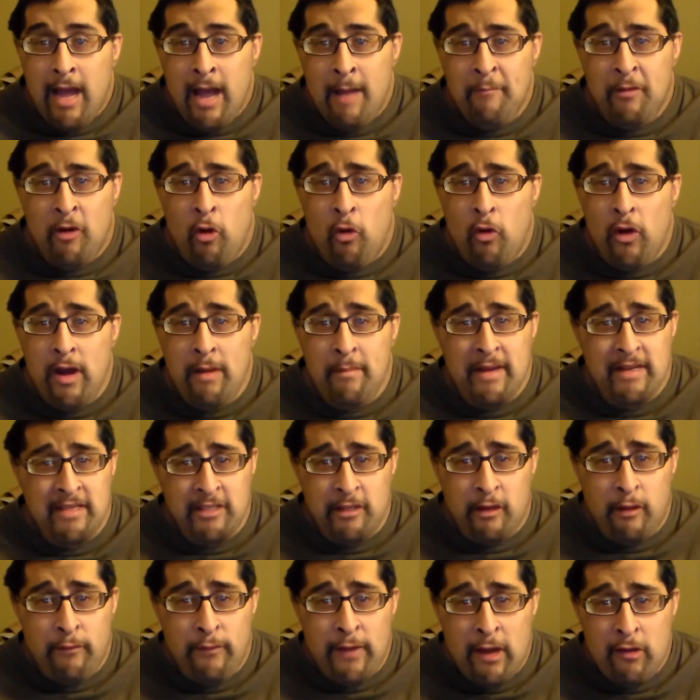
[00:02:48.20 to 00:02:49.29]
I'm whoring
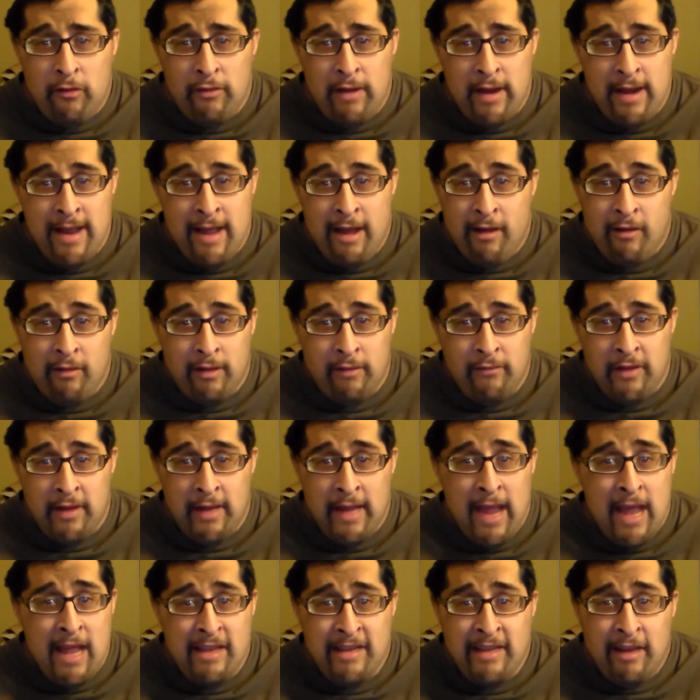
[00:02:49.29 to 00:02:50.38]
myself out right now, if you
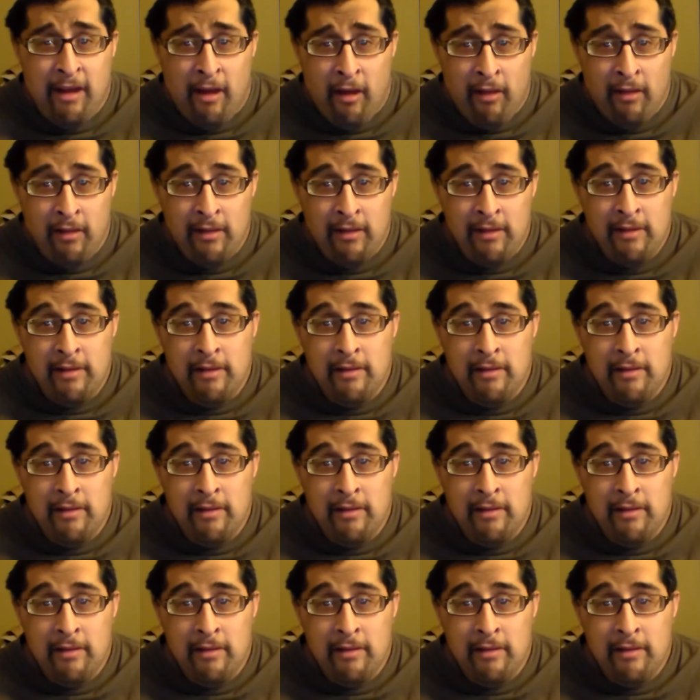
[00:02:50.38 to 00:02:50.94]
can't tell.